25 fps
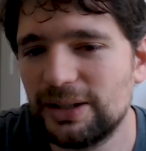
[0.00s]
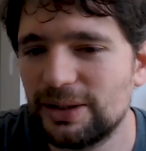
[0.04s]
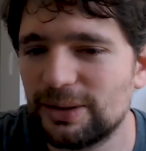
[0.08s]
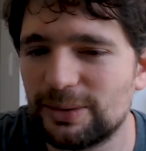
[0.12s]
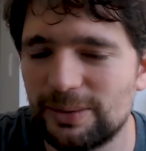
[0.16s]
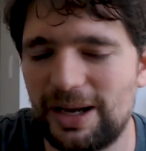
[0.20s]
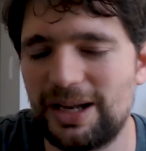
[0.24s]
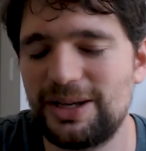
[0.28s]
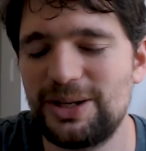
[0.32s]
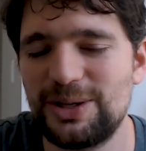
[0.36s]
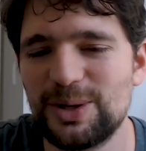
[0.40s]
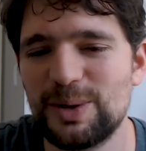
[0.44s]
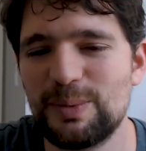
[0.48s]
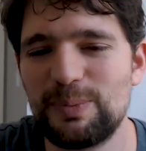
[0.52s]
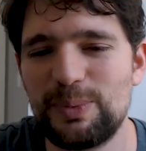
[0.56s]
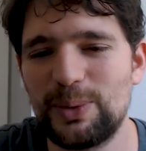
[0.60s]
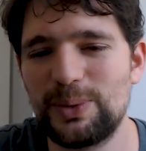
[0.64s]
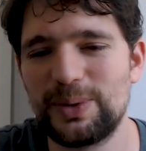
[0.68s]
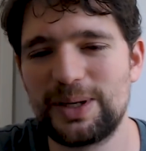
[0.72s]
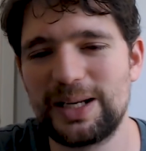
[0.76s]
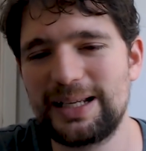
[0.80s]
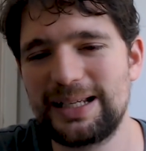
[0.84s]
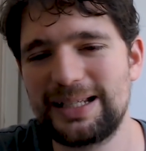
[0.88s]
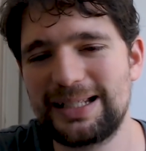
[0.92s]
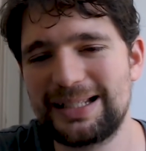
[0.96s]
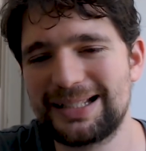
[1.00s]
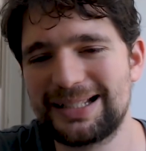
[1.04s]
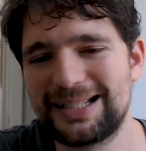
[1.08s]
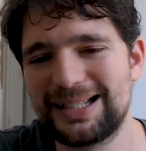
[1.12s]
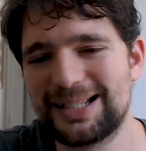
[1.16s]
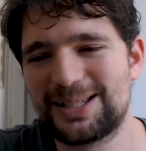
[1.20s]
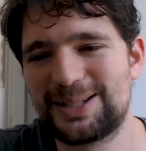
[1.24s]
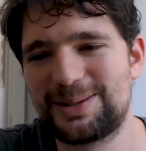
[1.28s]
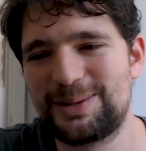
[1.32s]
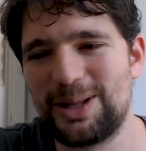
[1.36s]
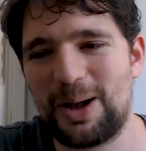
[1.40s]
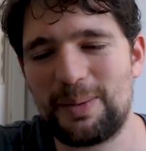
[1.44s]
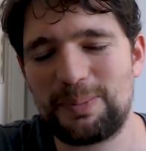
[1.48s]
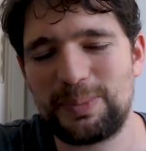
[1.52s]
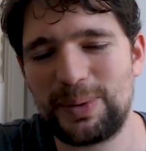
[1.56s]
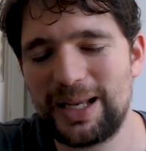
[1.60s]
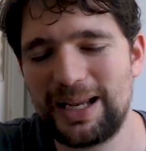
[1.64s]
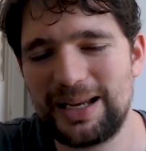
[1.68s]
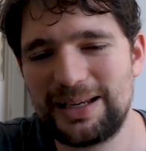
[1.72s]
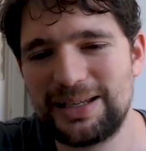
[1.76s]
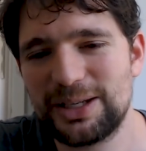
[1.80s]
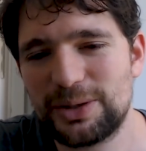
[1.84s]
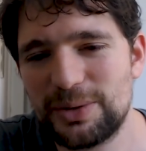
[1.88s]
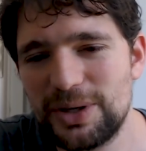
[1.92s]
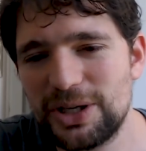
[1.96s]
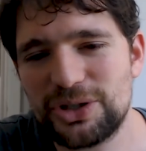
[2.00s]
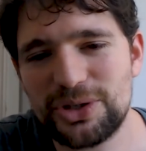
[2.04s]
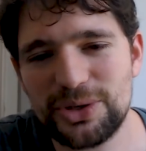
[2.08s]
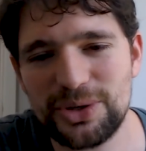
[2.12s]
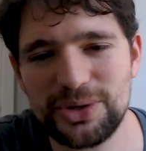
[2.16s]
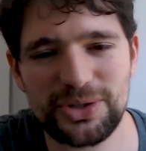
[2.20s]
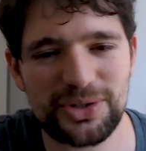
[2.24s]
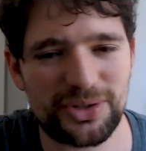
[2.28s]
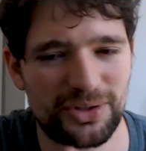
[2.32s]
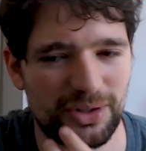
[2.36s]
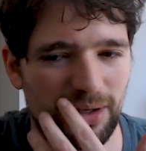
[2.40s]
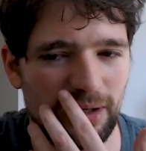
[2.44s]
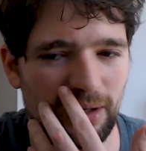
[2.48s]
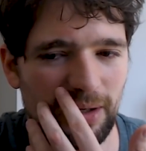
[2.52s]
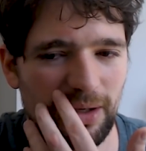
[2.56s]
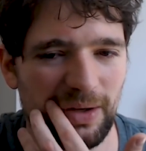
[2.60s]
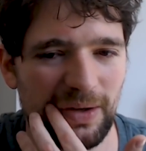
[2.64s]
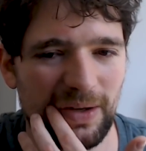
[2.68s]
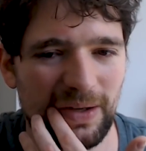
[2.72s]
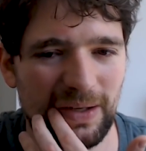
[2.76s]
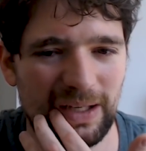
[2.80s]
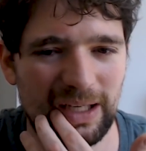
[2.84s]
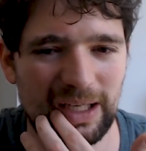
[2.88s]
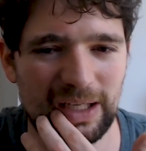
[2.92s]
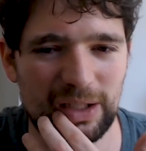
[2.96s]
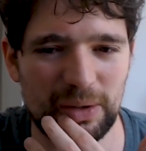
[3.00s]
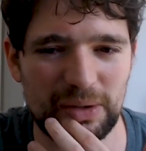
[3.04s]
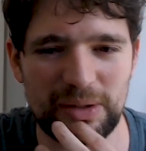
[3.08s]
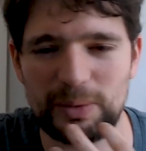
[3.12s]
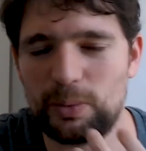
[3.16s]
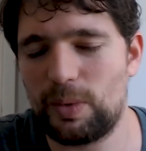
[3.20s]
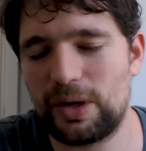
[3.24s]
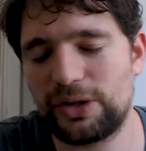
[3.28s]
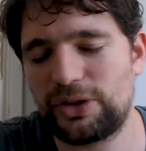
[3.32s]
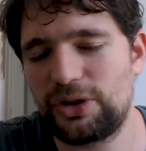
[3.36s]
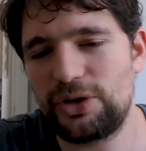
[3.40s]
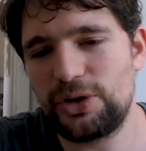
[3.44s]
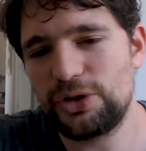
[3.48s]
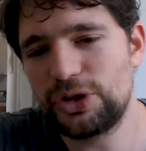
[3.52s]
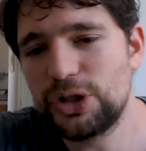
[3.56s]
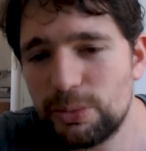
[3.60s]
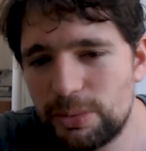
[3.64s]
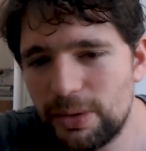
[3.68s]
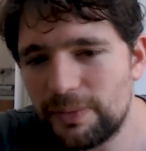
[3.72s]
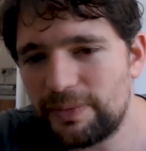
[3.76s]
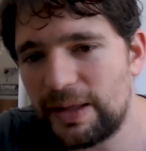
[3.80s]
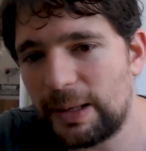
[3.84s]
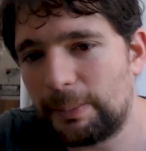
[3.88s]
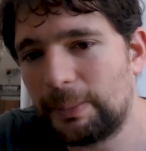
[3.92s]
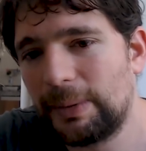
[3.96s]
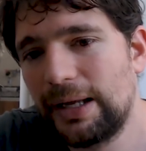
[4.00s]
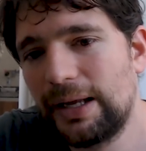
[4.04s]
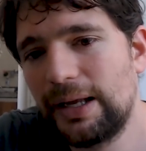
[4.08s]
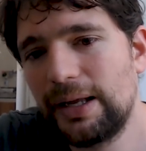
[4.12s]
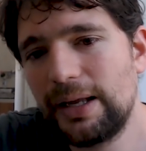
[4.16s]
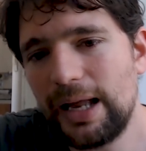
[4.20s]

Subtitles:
Right, your opponent does not play any creatures, then what do you do with them?